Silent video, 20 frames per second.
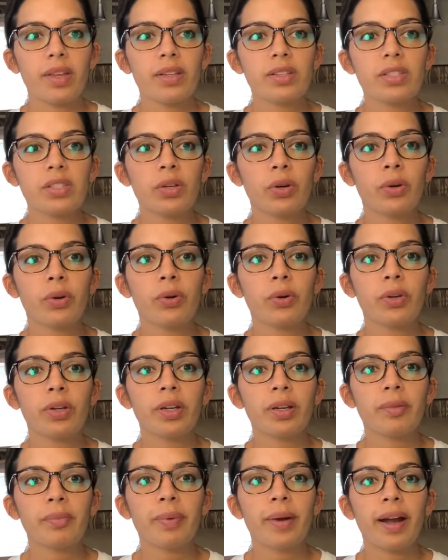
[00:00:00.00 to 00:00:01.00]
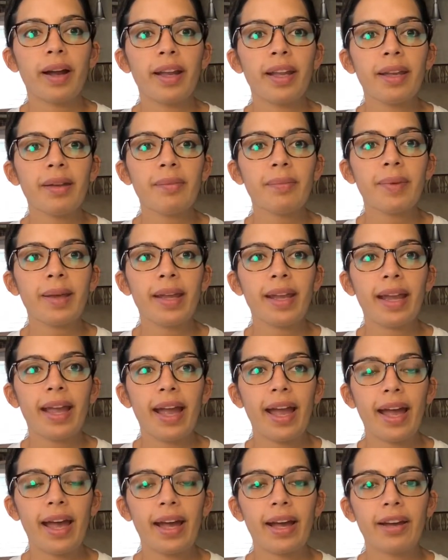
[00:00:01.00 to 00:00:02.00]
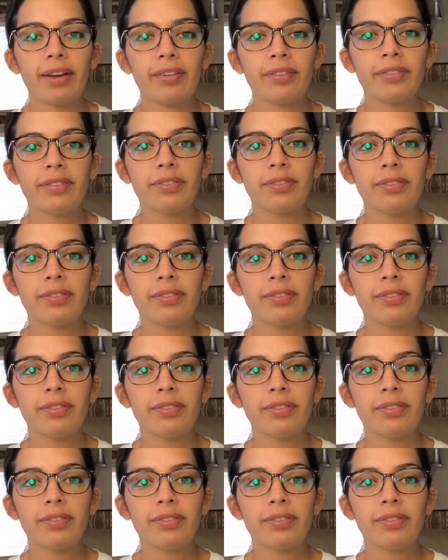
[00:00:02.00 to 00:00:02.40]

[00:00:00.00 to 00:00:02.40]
So your body may have